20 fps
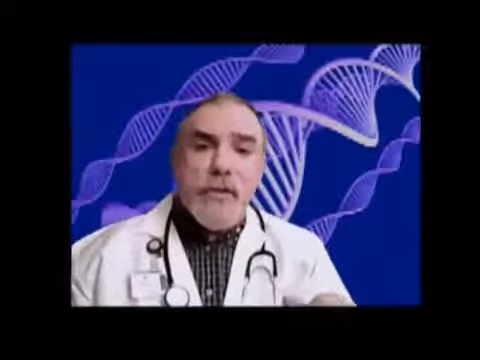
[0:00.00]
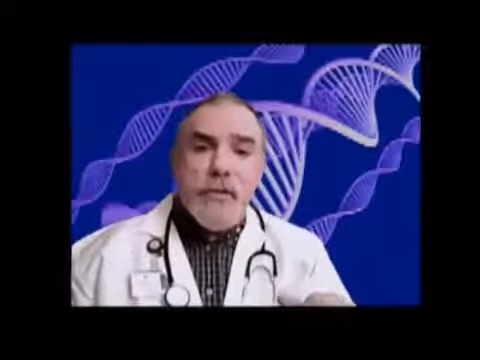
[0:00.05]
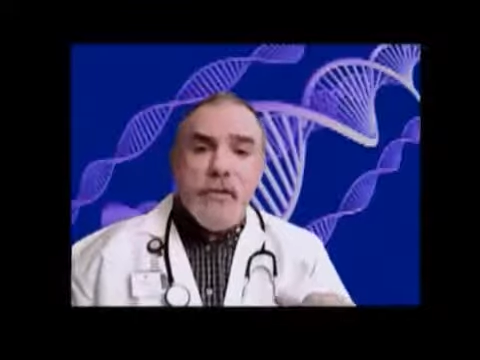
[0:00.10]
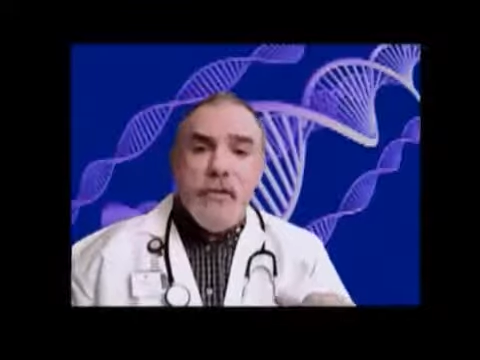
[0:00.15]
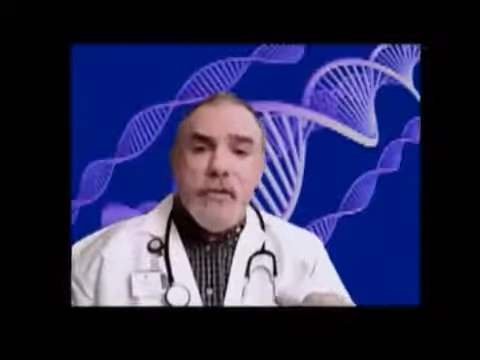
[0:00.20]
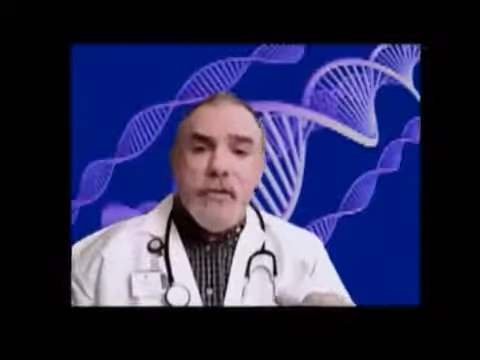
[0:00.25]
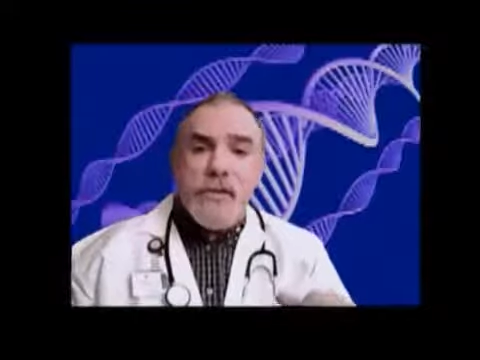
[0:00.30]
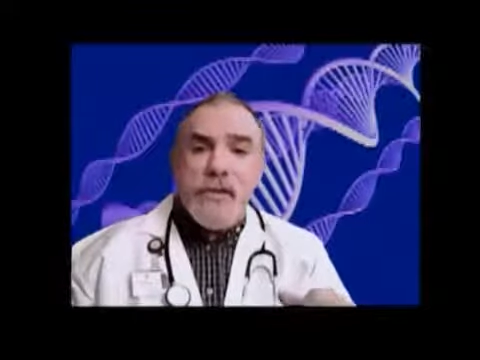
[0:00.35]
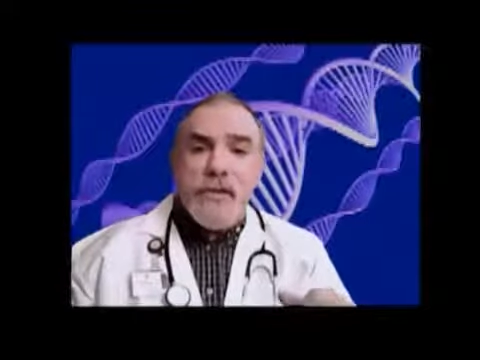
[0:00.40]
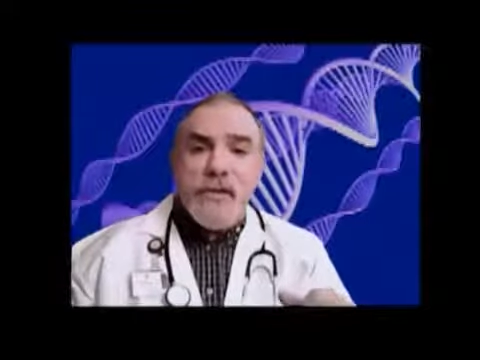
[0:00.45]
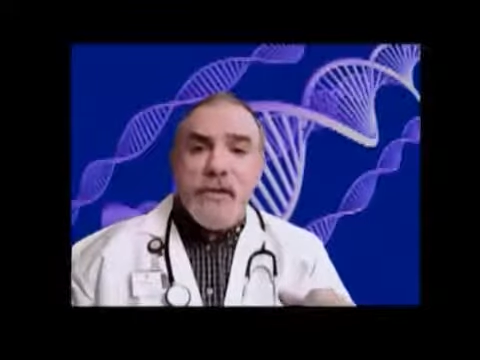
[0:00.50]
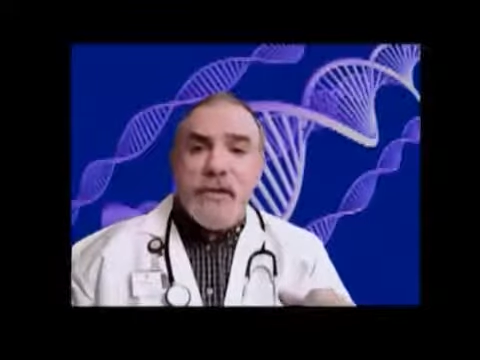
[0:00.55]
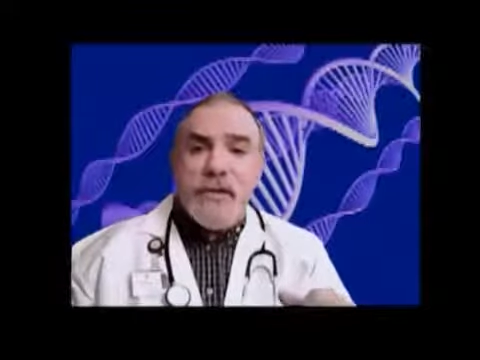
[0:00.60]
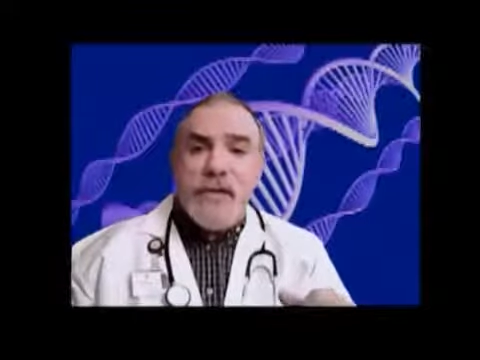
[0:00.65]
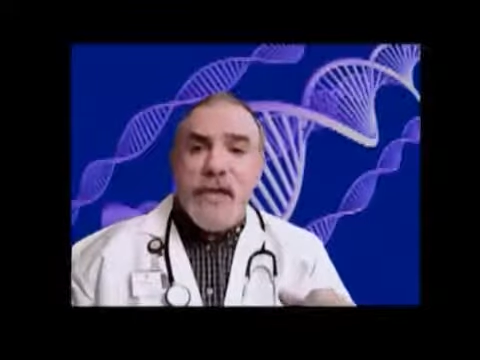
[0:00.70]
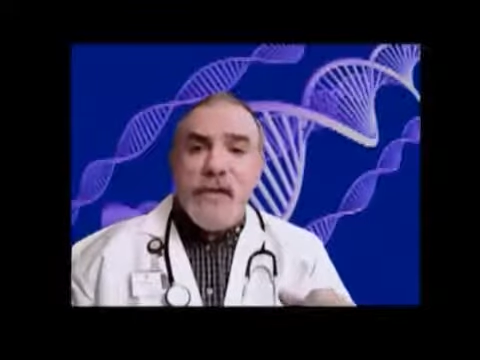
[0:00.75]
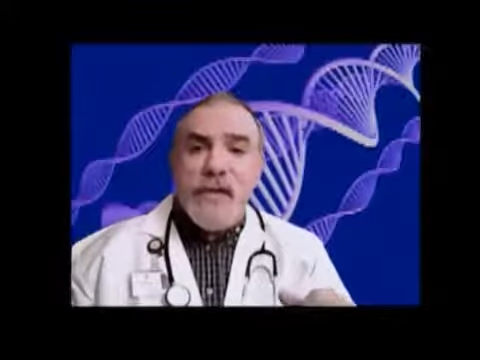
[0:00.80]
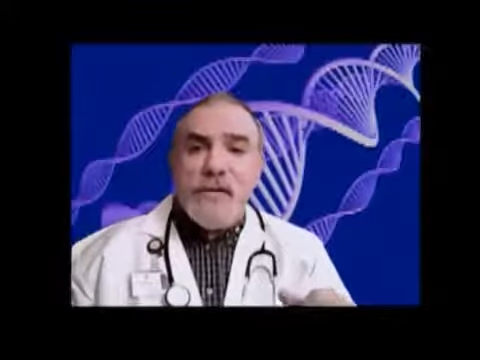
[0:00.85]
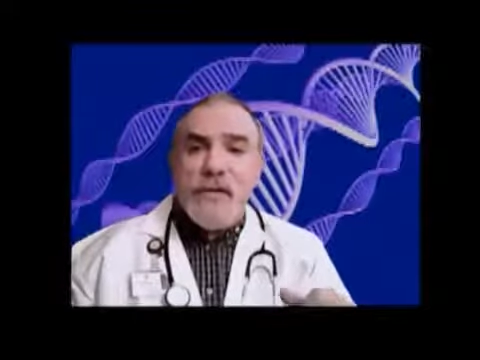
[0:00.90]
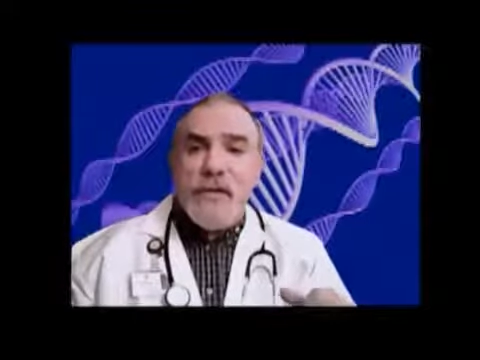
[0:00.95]
their protein
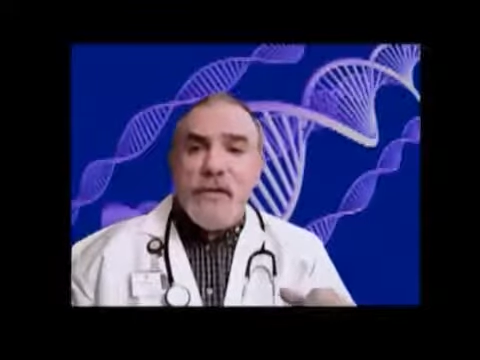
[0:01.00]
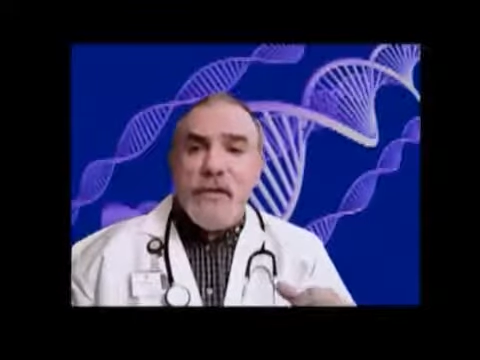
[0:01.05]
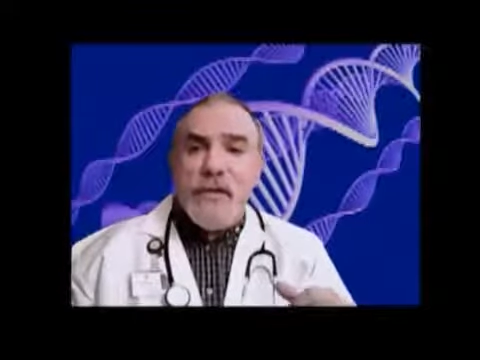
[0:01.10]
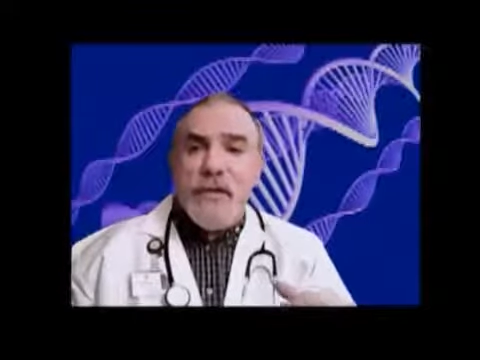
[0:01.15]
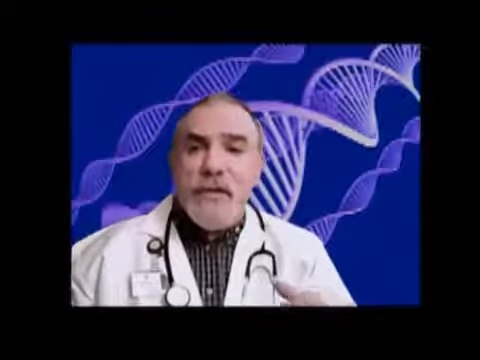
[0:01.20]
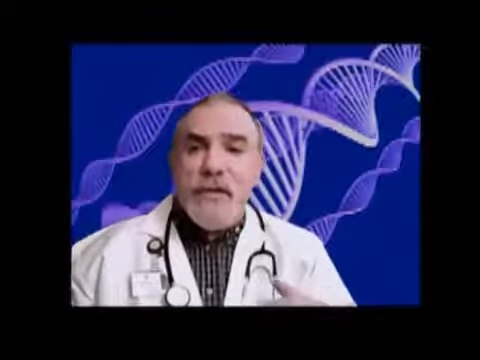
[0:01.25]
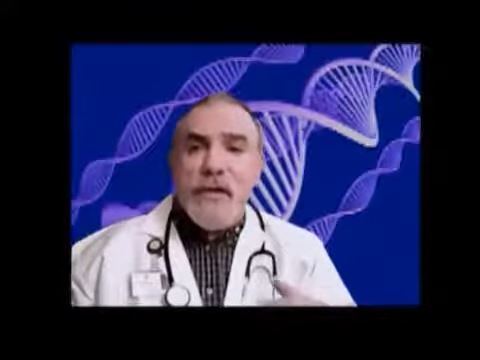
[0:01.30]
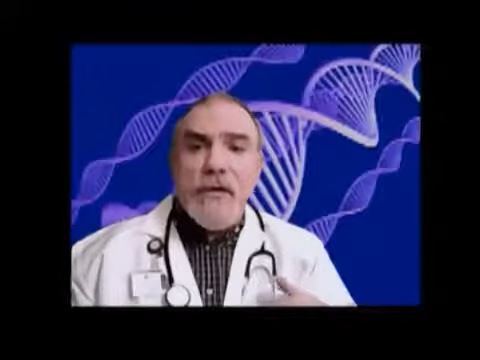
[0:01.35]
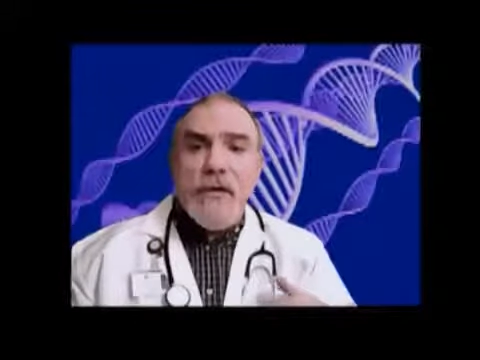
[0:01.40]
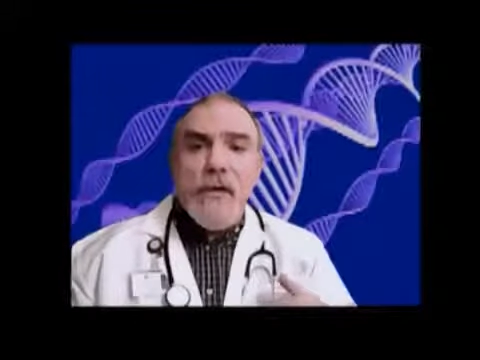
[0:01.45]
intake so that